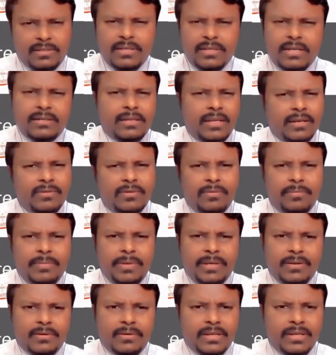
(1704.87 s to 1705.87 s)
and that will
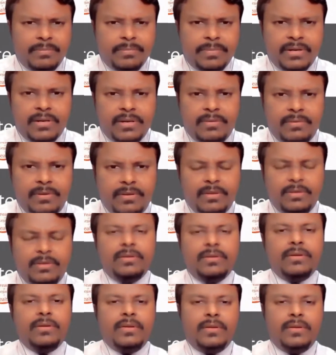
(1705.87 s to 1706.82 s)
be a temporary